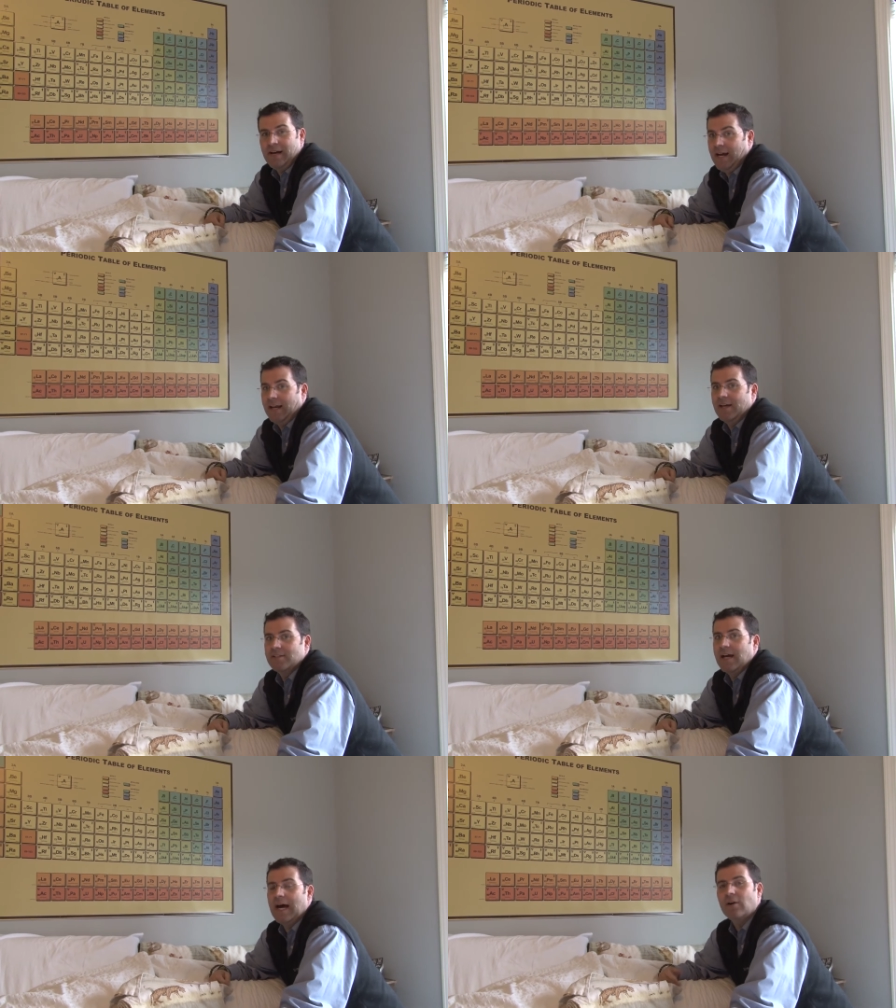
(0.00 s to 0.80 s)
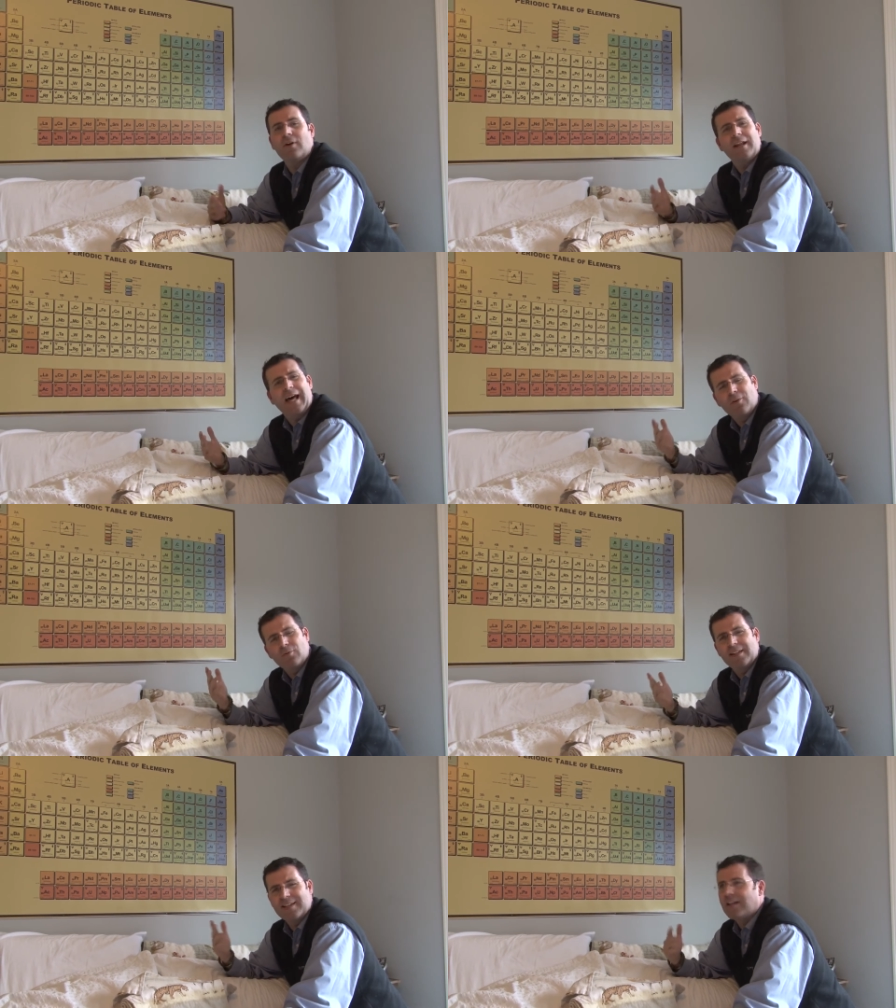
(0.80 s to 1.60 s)
I guess I don't I
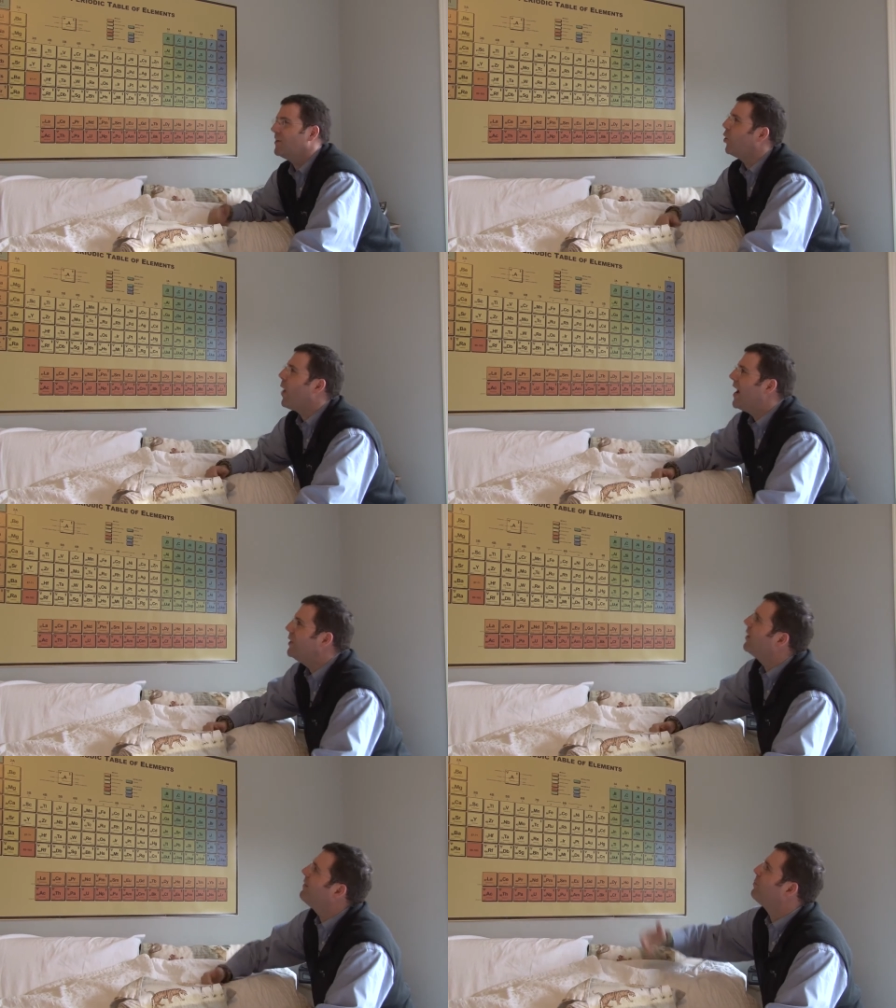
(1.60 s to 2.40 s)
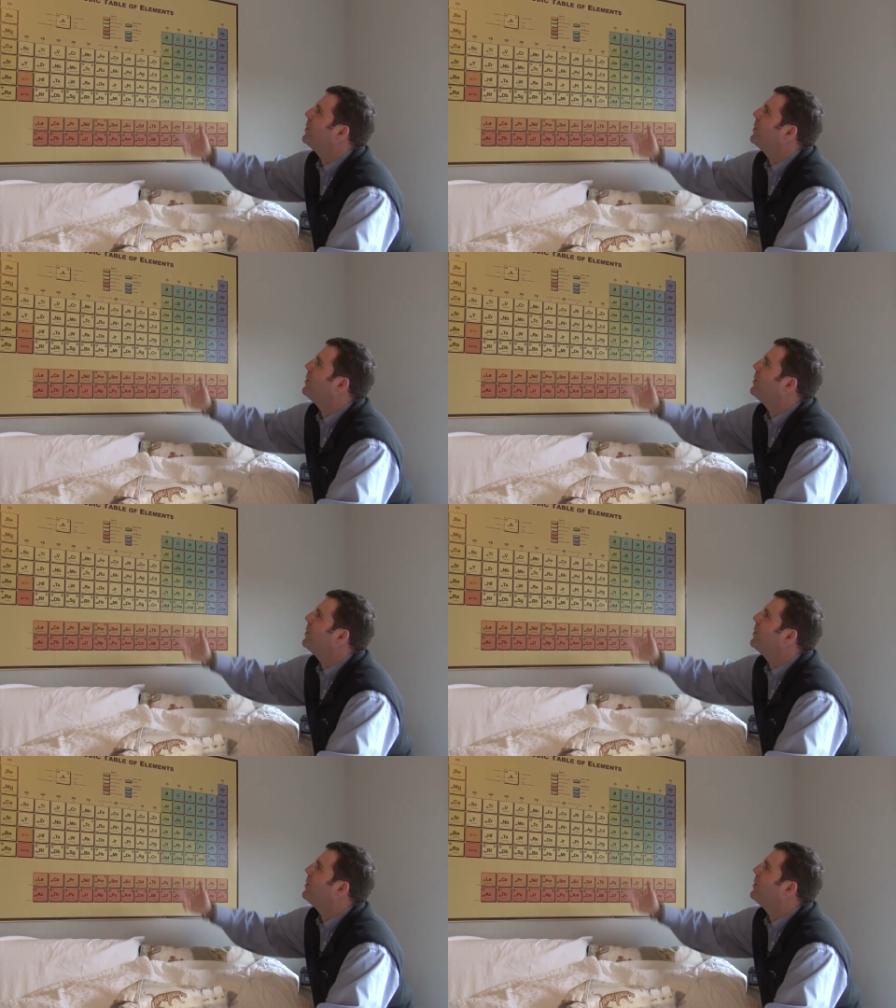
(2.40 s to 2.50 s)
don't exactly know why you would have